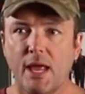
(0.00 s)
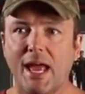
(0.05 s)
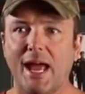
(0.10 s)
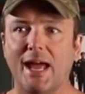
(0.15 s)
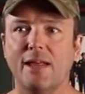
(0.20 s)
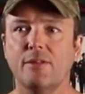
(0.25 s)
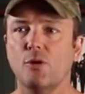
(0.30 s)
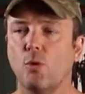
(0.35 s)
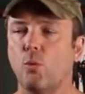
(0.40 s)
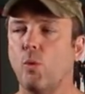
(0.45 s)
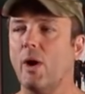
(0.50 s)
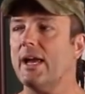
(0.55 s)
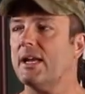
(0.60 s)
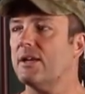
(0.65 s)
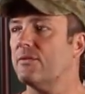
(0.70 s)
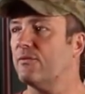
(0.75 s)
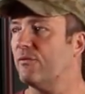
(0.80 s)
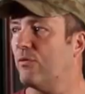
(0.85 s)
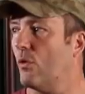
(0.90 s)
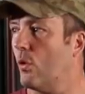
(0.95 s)
and they're
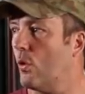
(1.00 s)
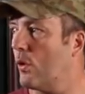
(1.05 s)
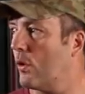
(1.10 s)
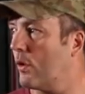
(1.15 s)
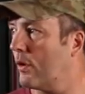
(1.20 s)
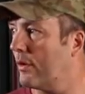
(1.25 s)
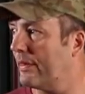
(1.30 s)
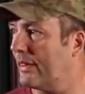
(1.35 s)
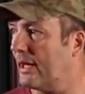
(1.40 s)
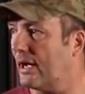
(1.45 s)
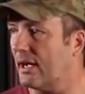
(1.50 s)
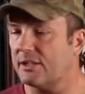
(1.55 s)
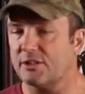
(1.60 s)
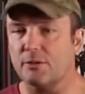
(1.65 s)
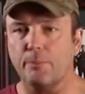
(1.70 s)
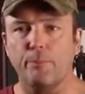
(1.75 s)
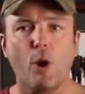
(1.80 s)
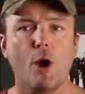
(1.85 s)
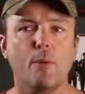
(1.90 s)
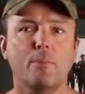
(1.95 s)
waiting for the
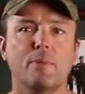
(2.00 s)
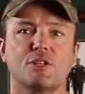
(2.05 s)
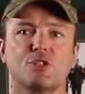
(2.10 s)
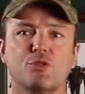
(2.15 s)
Department of